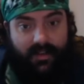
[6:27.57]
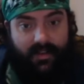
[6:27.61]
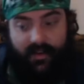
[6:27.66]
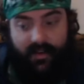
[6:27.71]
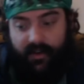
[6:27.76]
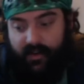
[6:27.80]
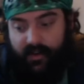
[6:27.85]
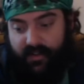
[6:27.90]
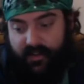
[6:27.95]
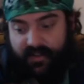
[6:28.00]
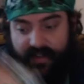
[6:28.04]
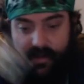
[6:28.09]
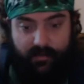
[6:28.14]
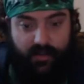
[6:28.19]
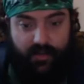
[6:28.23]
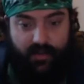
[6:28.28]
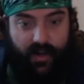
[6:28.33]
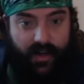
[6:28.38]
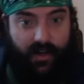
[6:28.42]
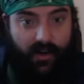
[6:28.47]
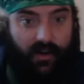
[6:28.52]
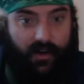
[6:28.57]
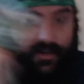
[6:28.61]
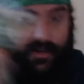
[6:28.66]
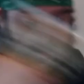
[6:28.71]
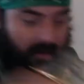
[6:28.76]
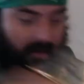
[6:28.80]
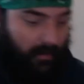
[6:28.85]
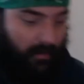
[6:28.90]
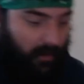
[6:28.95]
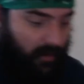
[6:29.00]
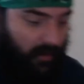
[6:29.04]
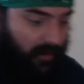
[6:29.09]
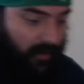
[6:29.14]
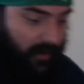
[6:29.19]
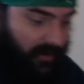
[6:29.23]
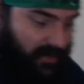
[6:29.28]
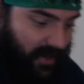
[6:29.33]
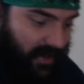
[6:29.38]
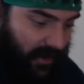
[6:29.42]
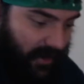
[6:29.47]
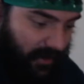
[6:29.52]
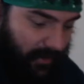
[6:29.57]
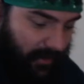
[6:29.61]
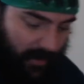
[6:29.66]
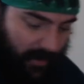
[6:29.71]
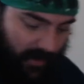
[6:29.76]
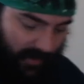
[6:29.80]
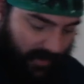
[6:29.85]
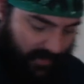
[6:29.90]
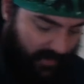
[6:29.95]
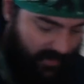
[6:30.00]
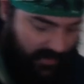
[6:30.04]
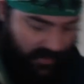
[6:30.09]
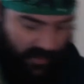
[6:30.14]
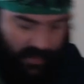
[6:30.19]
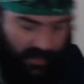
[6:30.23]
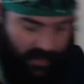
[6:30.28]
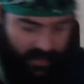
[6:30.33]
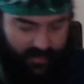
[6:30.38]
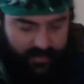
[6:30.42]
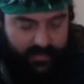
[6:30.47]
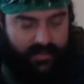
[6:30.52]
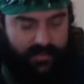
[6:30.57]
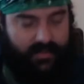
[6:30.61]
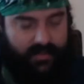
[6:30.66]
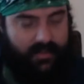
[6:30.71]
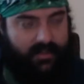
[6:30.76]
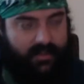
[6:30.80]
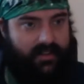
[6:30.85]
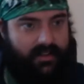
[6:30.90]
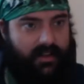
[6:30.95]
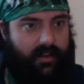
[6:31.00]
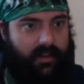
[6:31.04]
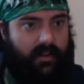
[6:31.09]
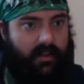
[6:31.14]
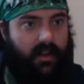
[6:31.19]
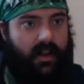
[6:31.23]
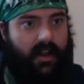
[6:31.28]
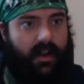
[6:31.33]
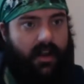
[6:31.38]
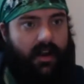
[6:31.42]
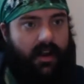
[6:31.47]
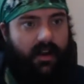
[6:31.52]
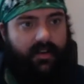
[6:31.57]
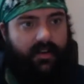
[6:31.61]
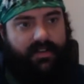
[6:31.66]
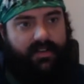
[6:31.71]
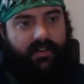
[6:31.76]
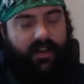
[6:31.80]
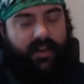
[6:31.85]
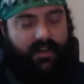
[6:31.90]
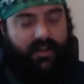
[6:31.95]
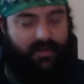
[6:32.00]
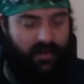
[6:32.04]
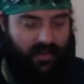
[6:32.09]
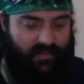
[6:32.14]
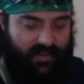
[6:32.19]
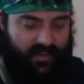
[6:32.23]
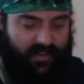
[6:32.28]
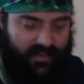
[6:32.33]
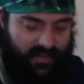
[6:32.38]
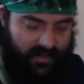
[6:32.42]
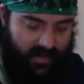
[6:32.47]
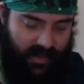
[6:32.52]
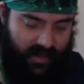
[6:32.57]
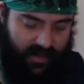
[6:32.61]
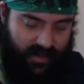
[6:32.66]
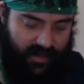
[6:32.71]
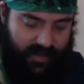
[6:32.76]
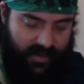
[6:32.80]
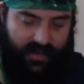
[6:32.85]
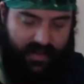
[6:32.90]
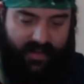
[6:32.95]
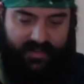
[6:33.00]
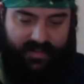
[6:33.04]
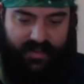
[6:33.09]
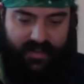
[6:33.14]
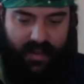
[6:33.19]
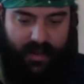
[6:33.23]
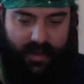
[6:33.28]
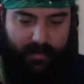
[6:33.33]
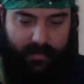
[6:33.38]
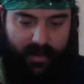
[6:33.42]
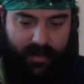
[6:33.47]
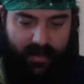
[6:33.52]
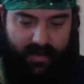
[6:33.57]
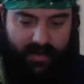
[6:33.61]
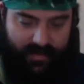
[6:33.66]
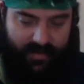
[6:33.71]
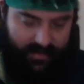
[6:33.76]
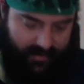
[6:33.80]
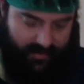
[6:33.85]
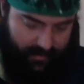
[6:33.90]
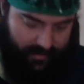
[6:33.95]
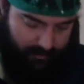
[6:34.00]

Here are the same trading cards. I'm going to pull those out of the box. All right, let's get. All right, so next we have an NES game, and it is